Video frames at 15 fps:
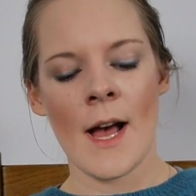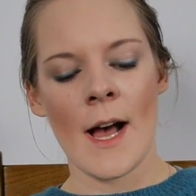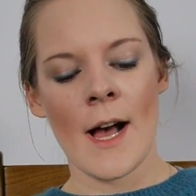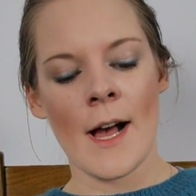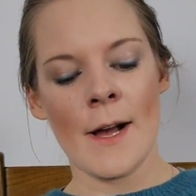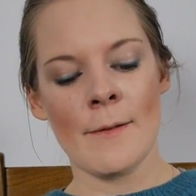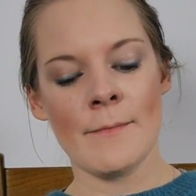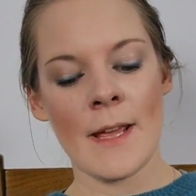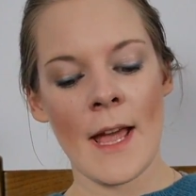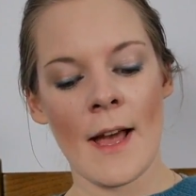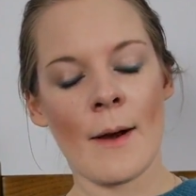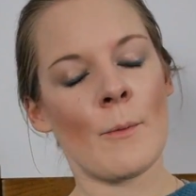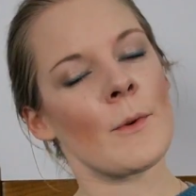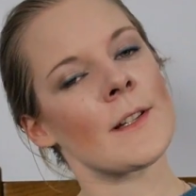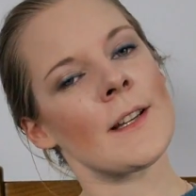Yeah,
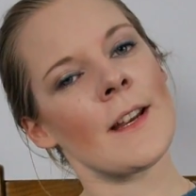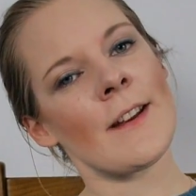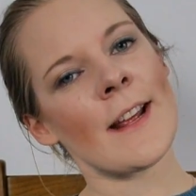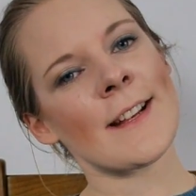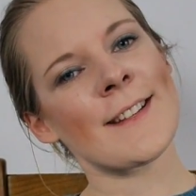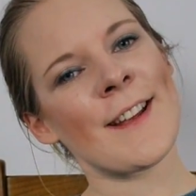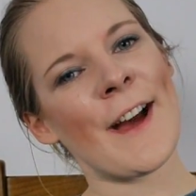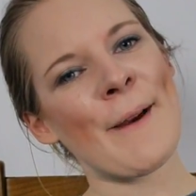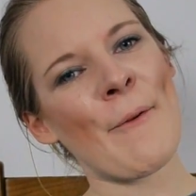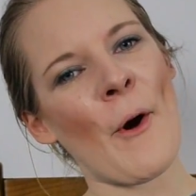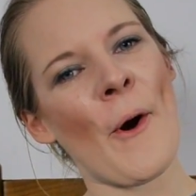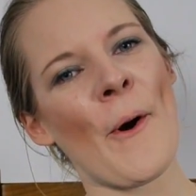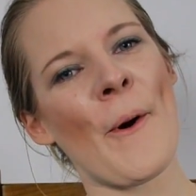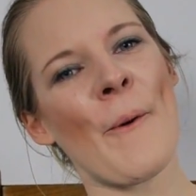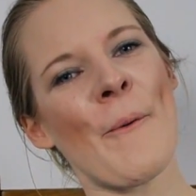and we'll see you next time
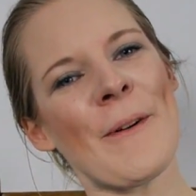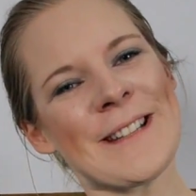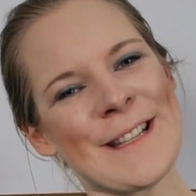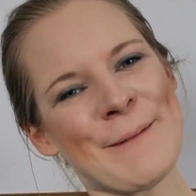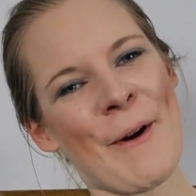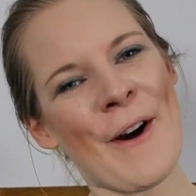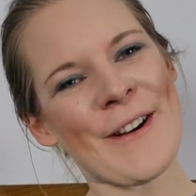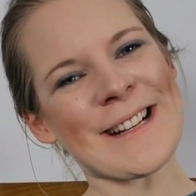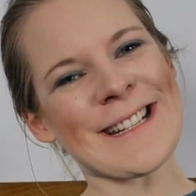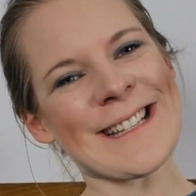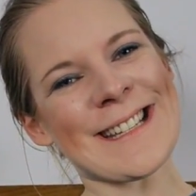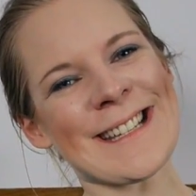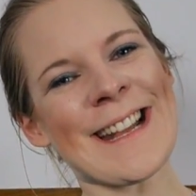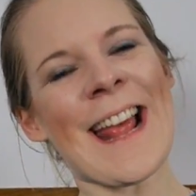on What's the Box.